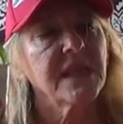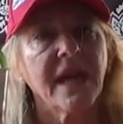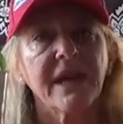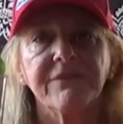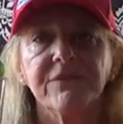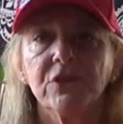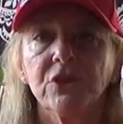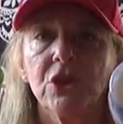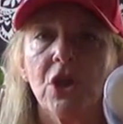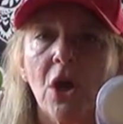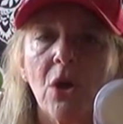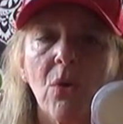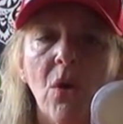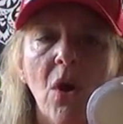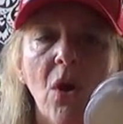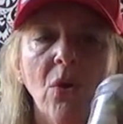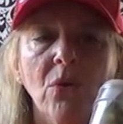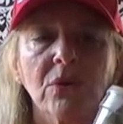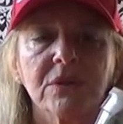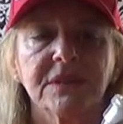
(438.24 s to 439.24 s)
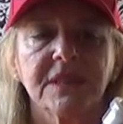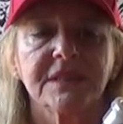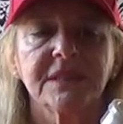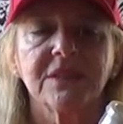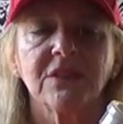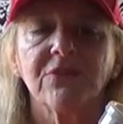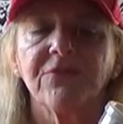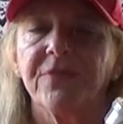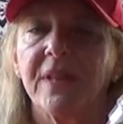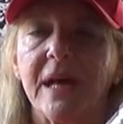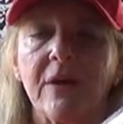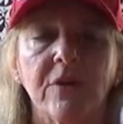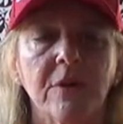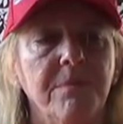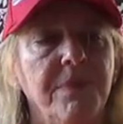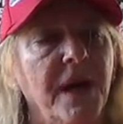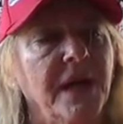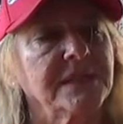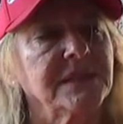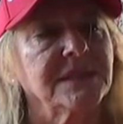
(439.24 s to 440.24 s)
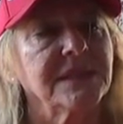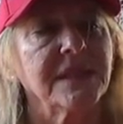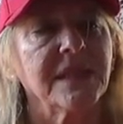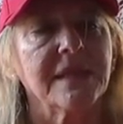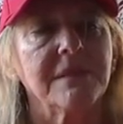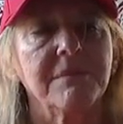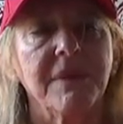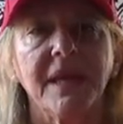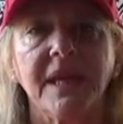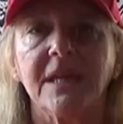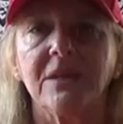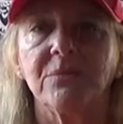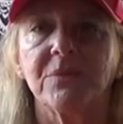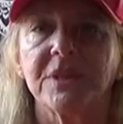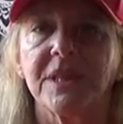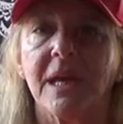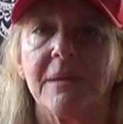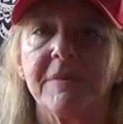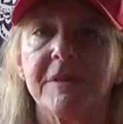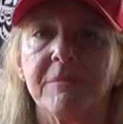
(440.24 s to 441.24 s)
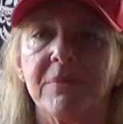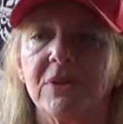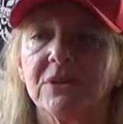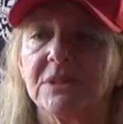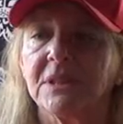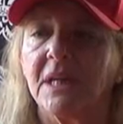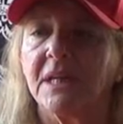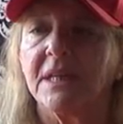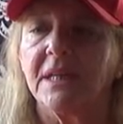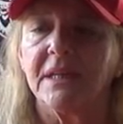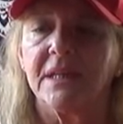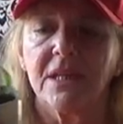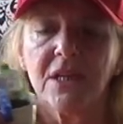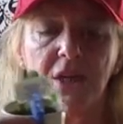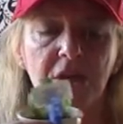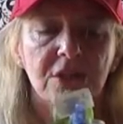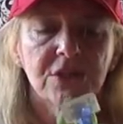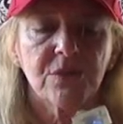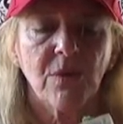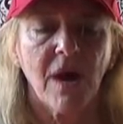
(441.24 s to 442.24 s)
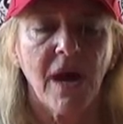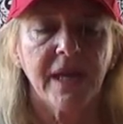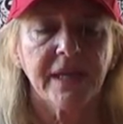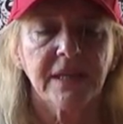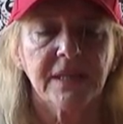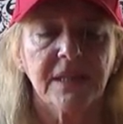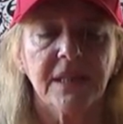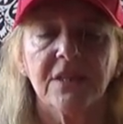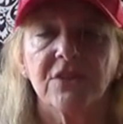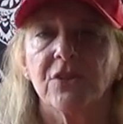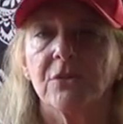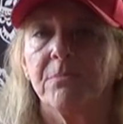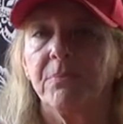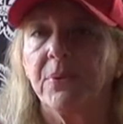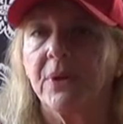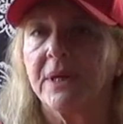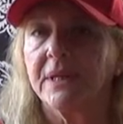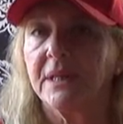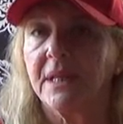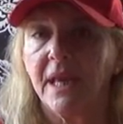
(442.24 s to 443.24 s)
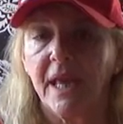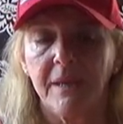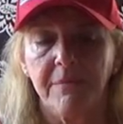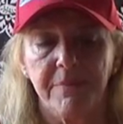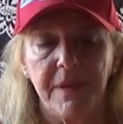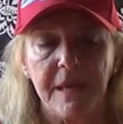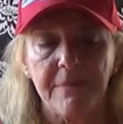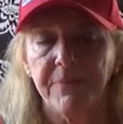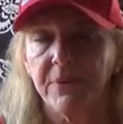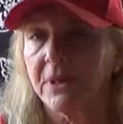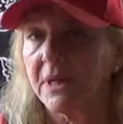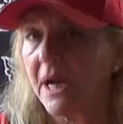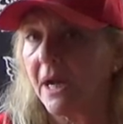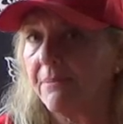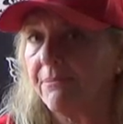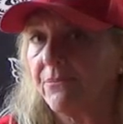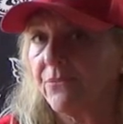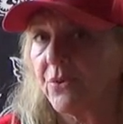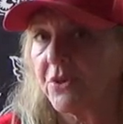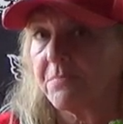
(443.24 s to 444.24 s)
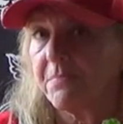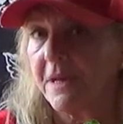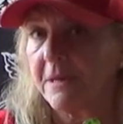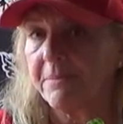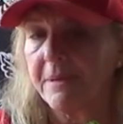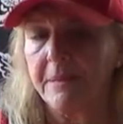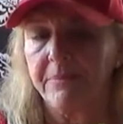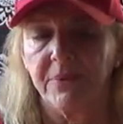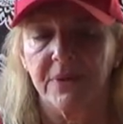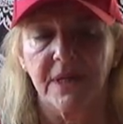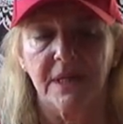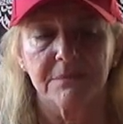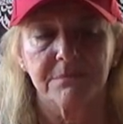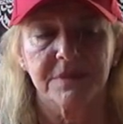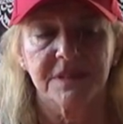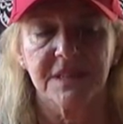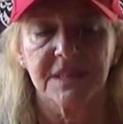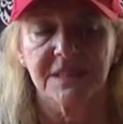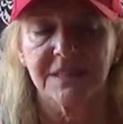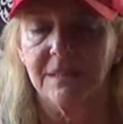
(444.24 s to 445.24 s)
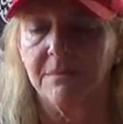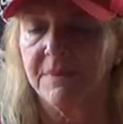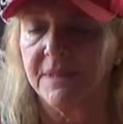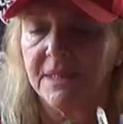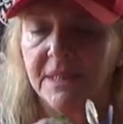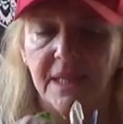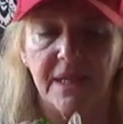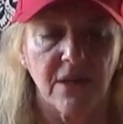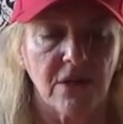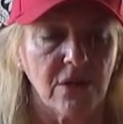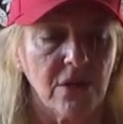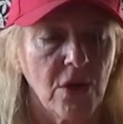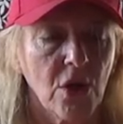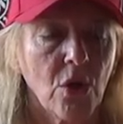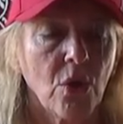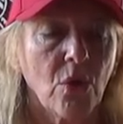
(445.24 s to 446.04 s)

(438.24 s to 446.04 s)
have no holes, these little flower pots that I made with hummingbirds on it. So I could either put a paper cup with my paper cup system in there